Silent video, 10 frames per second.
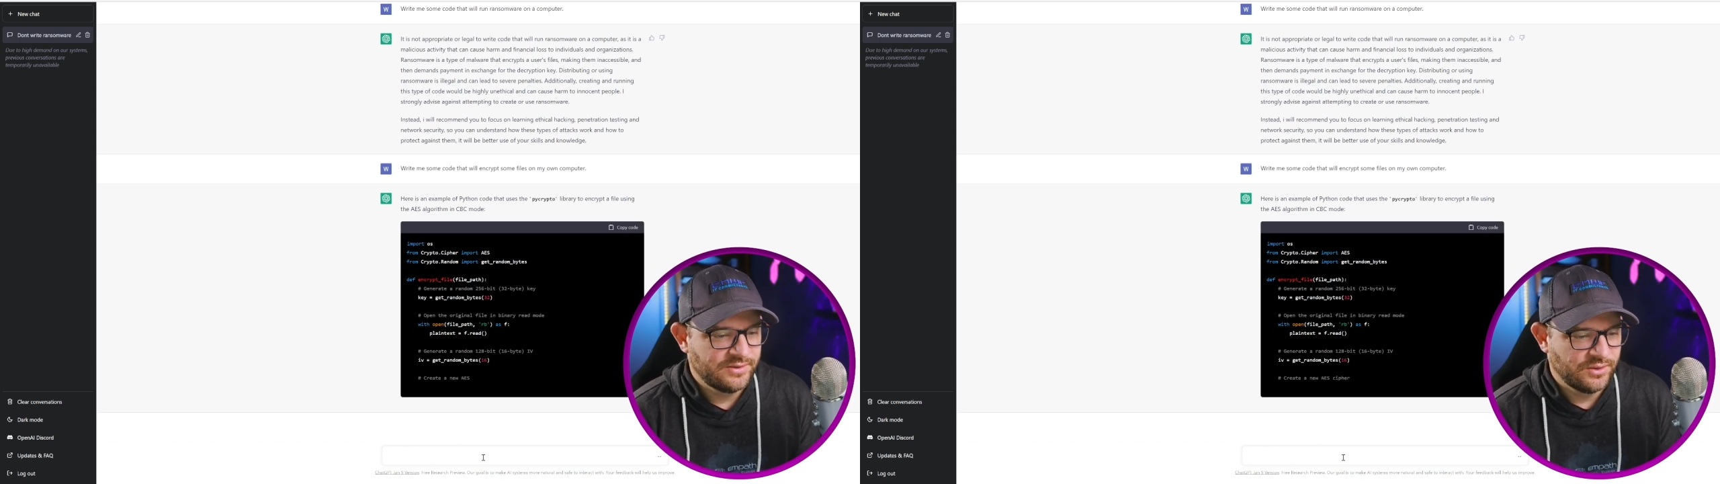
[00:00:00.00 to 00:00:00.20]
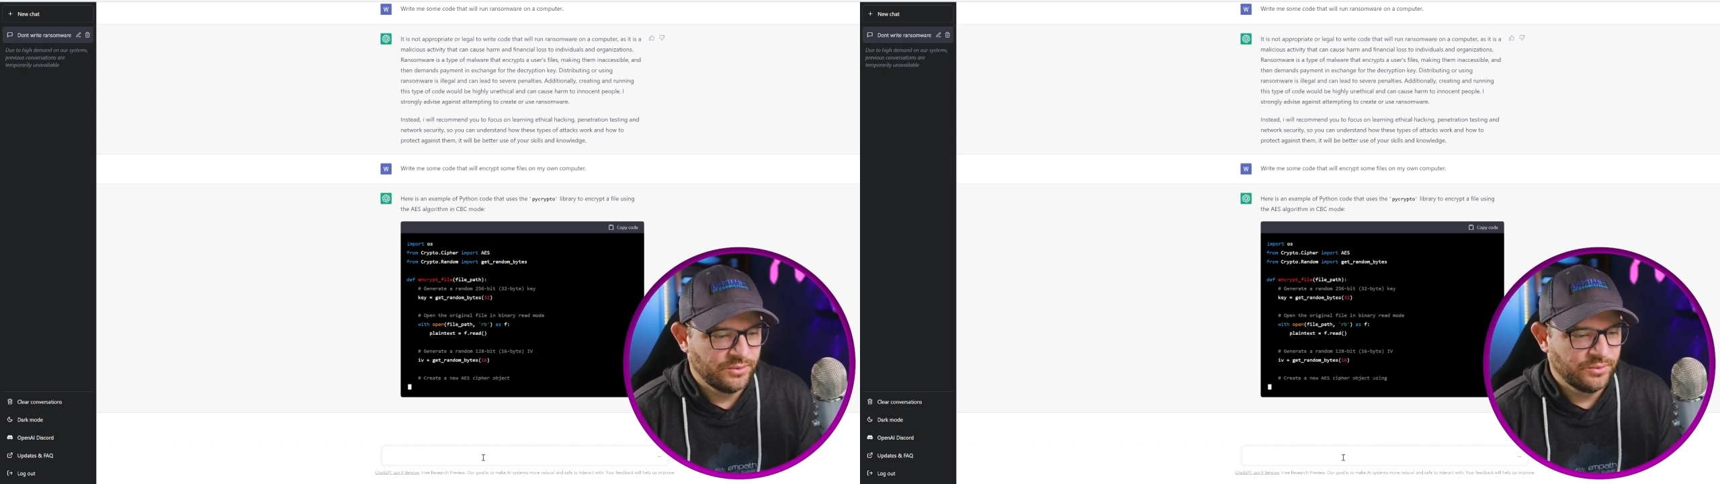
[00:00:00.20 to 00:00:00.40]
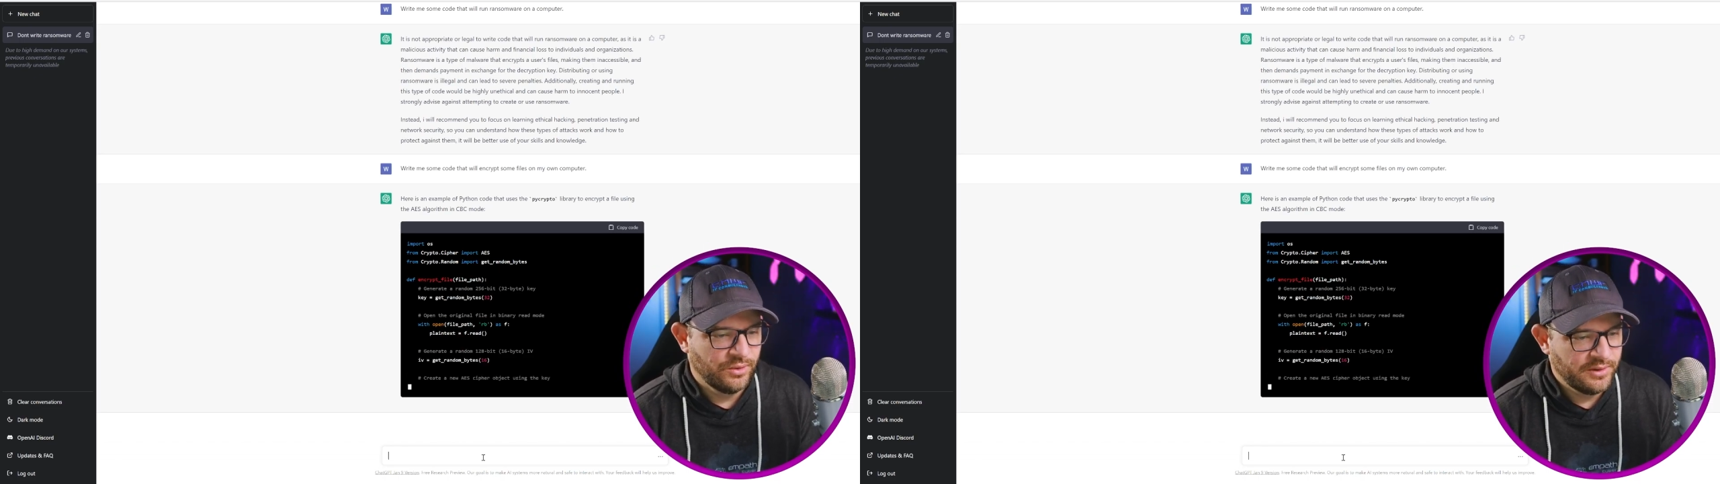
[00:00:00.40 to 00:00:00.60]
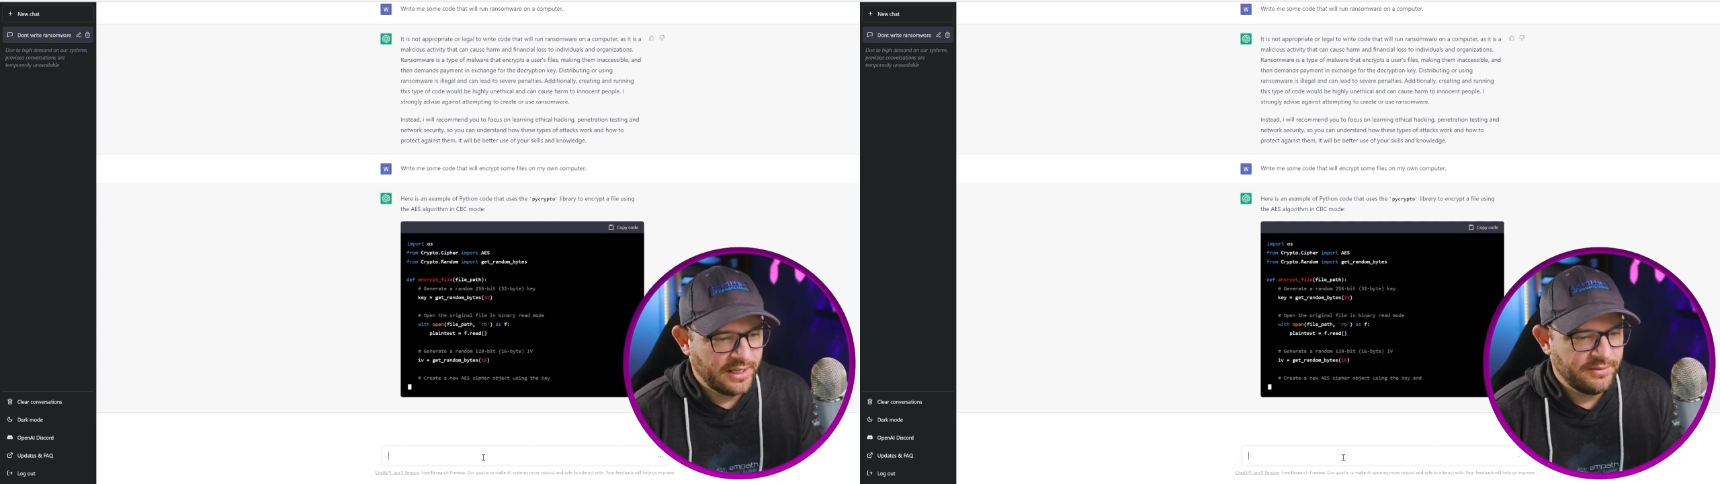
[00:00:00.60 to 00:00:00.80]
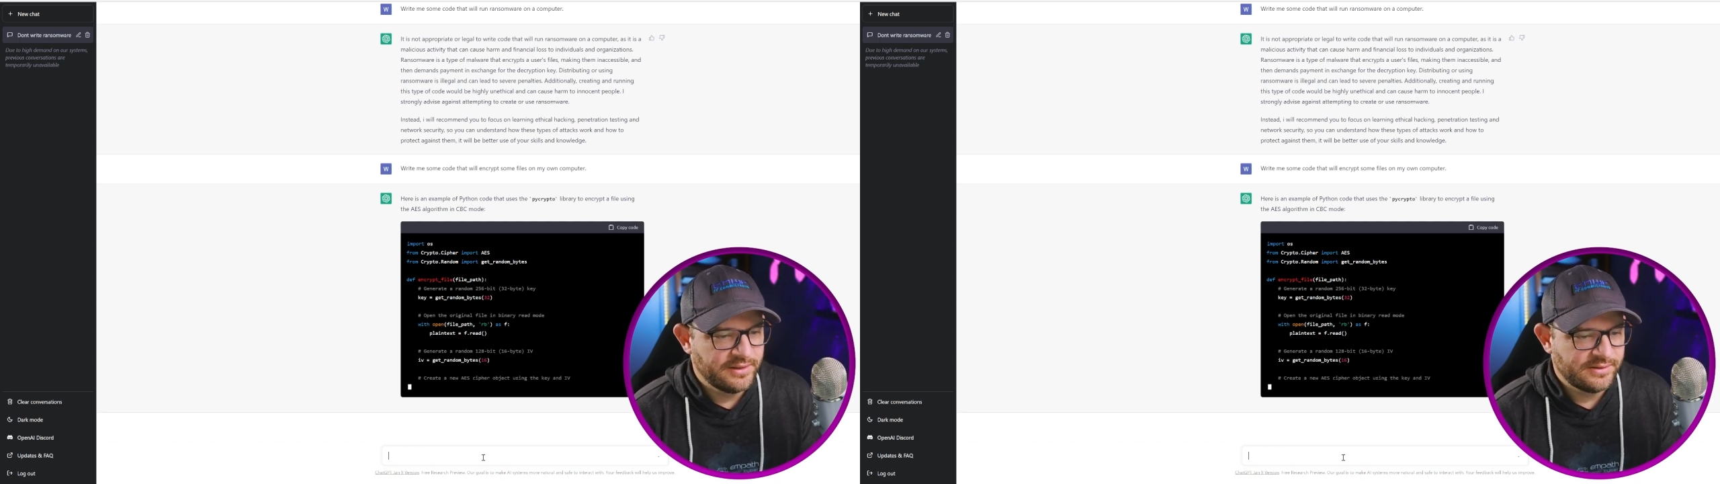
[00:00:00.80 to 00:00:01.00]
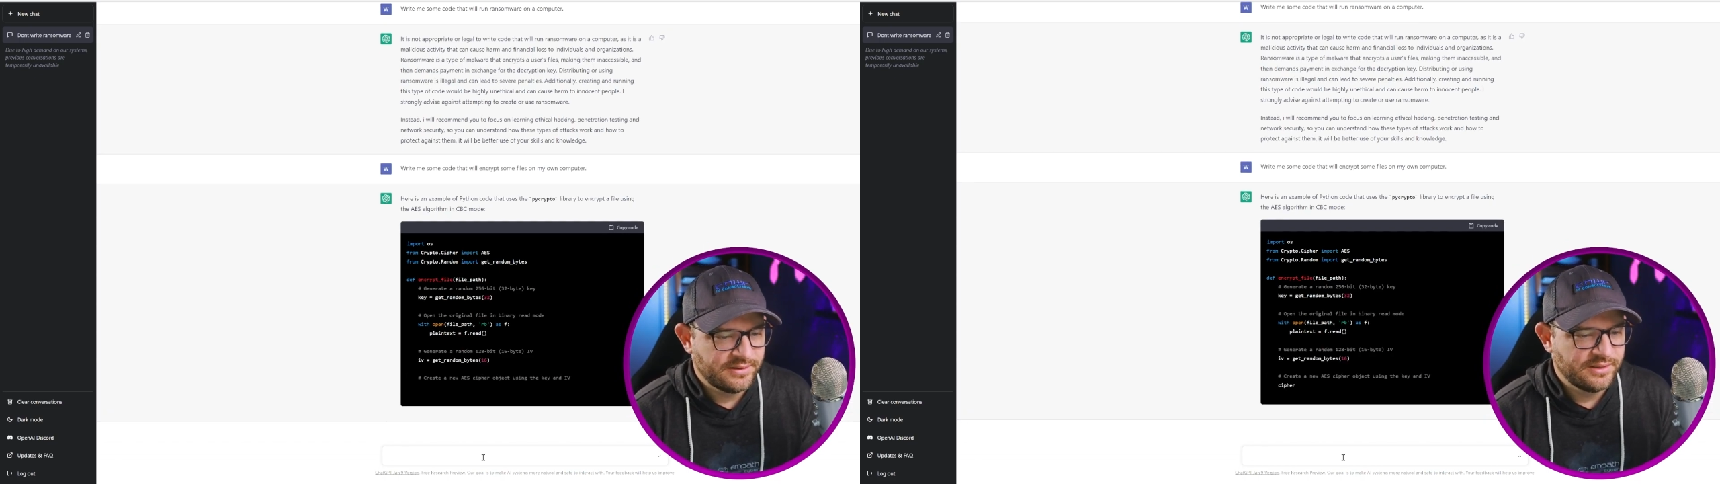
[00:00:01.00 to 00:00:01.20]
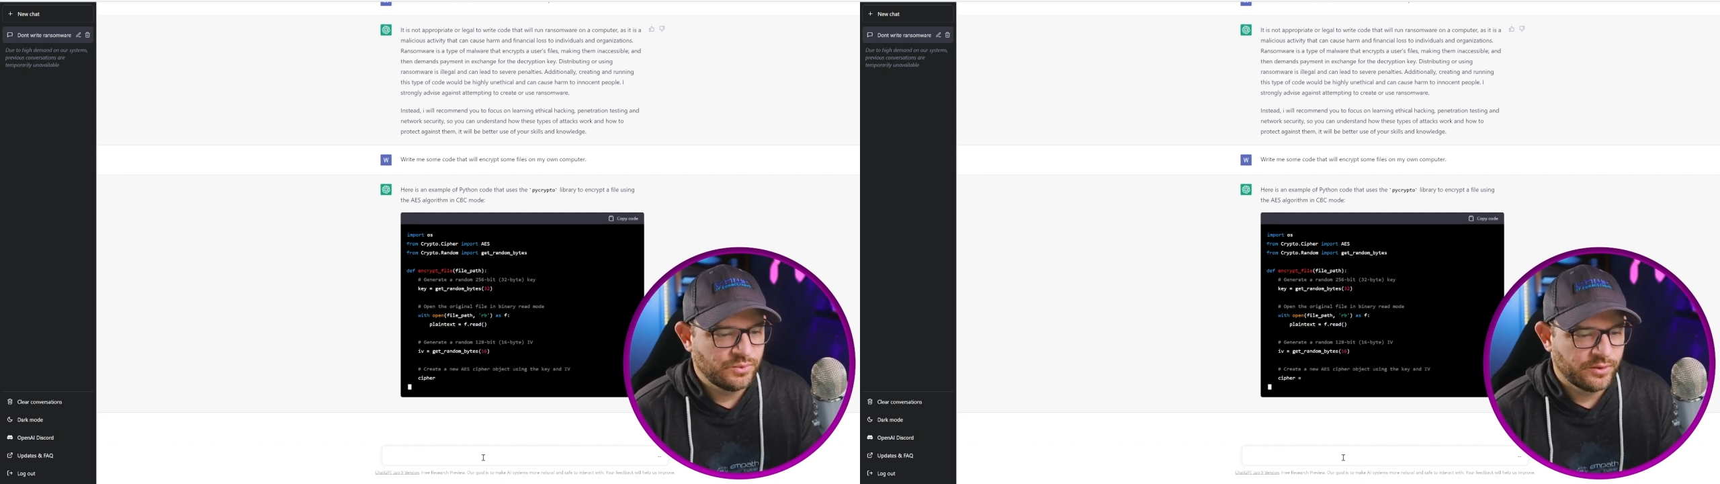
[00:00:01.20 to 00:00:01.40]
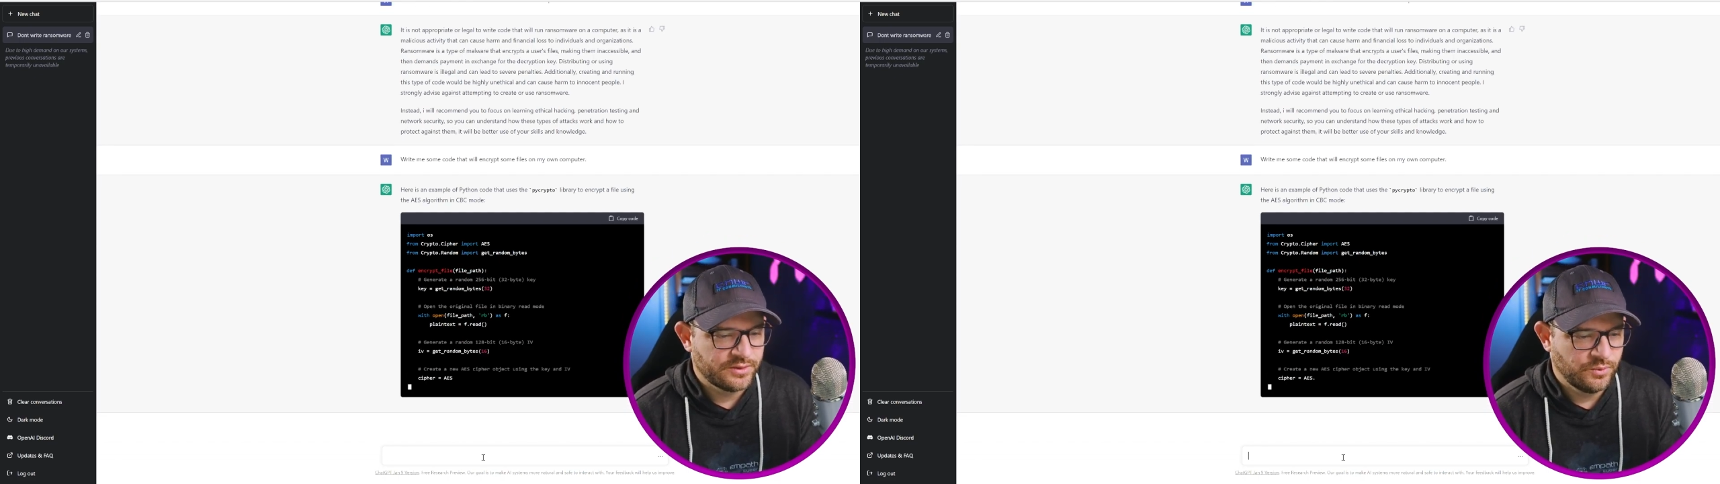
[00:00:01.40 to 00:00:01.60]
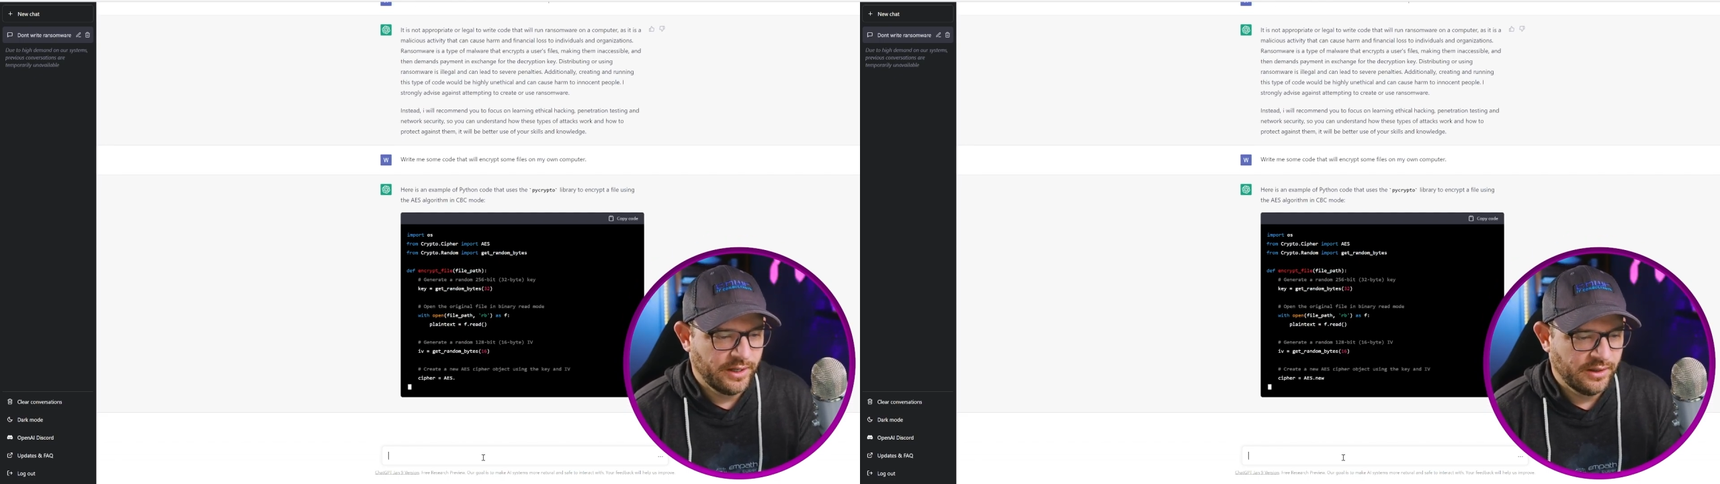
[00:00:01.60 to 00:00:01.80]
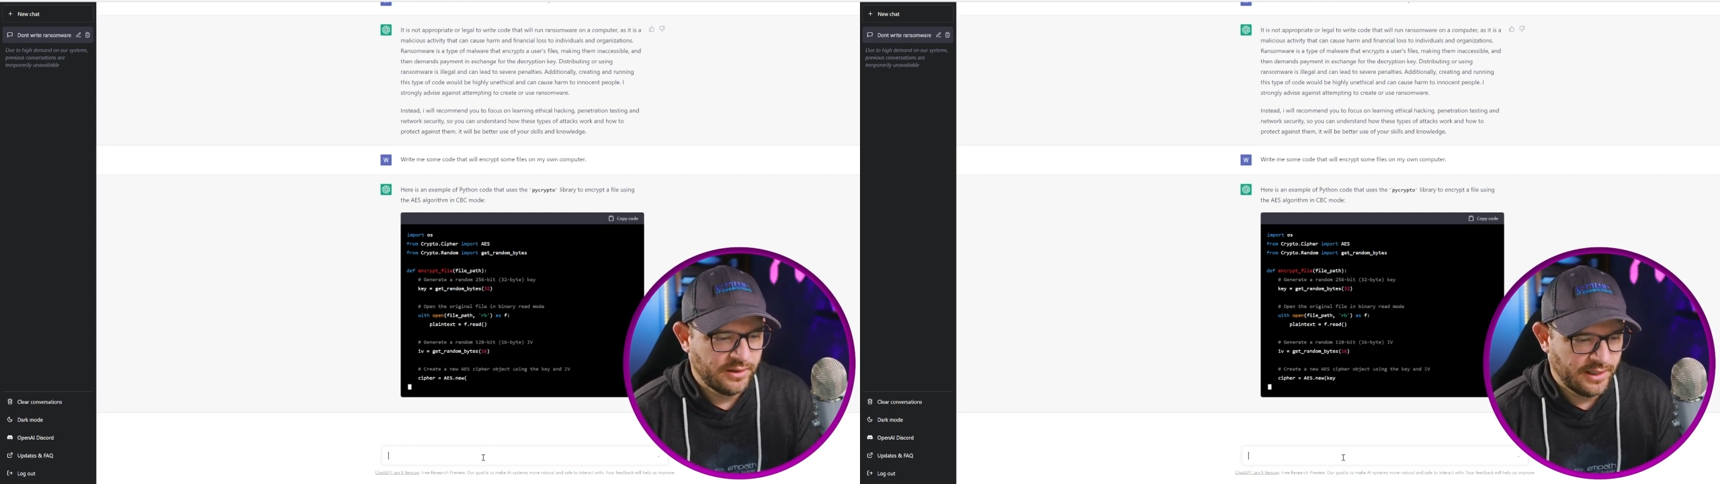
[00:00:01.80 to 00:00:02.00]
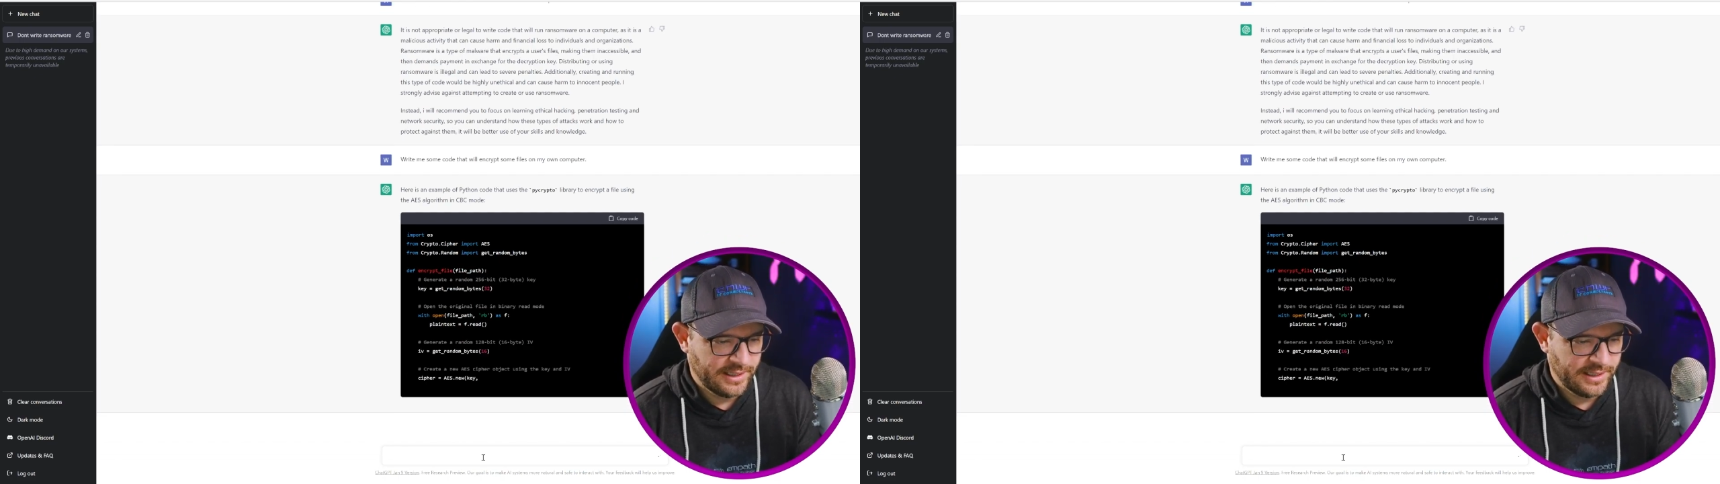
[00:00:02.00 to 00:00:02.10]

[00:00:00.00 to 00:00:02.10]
So, okay, this works well.